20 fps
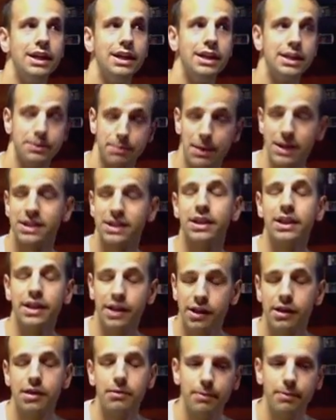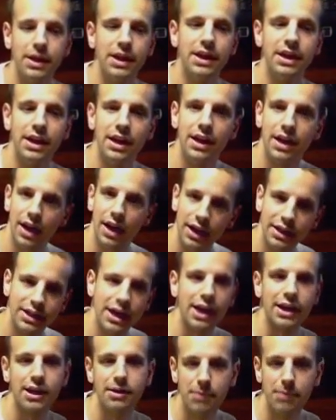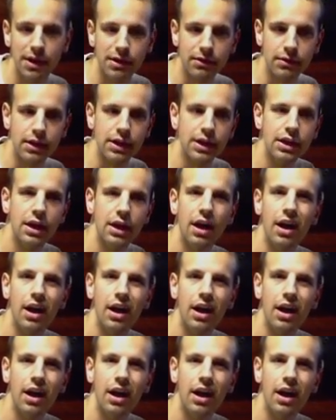It's basically going to be a documentary